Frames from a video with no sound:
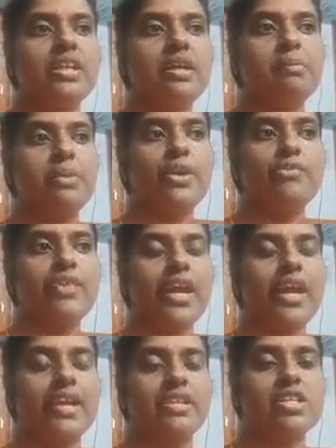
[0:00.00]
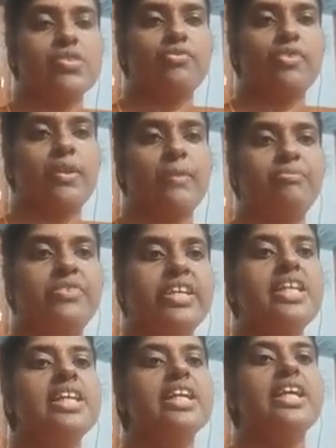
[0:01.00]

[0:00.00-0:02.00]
number of characters from the